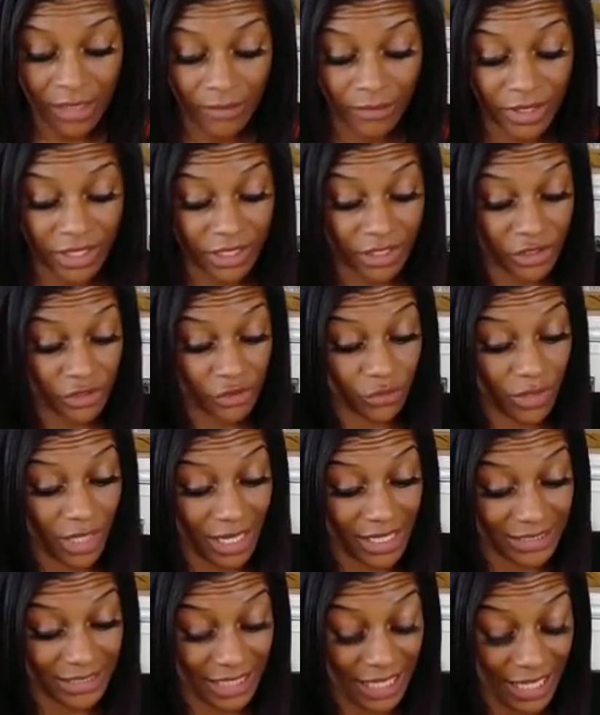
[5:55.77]
because you
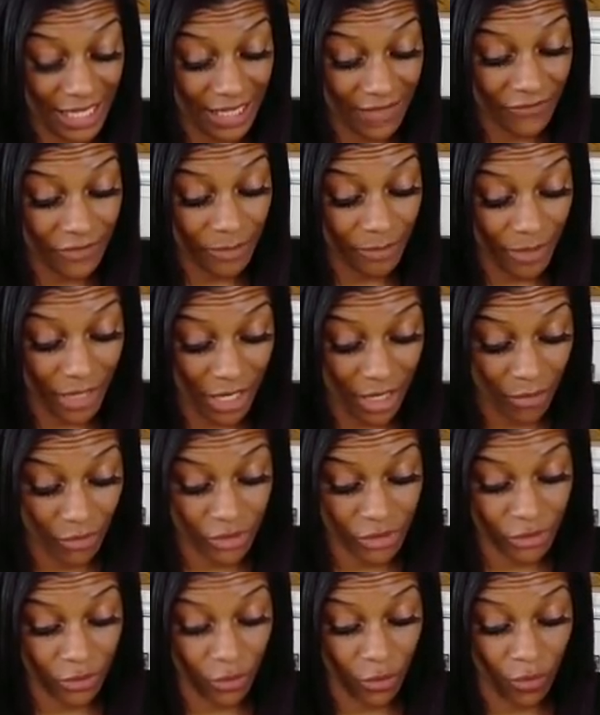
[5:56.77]
guys have the power
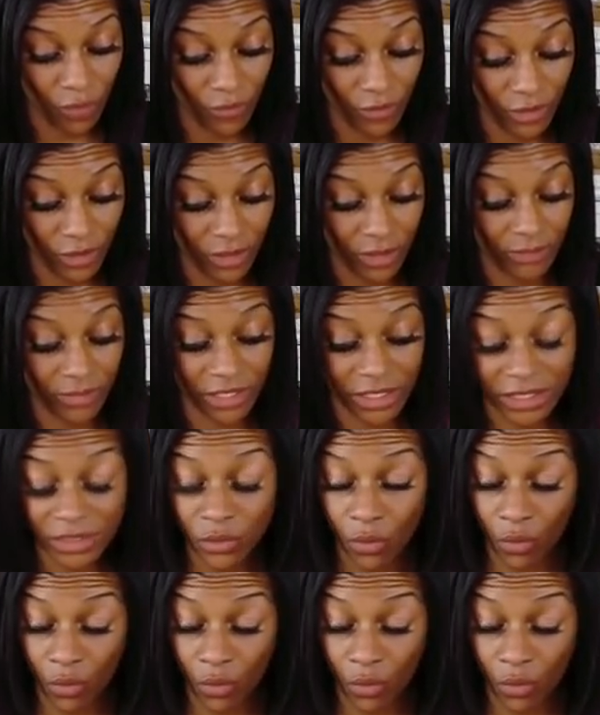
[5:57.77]
to overcome this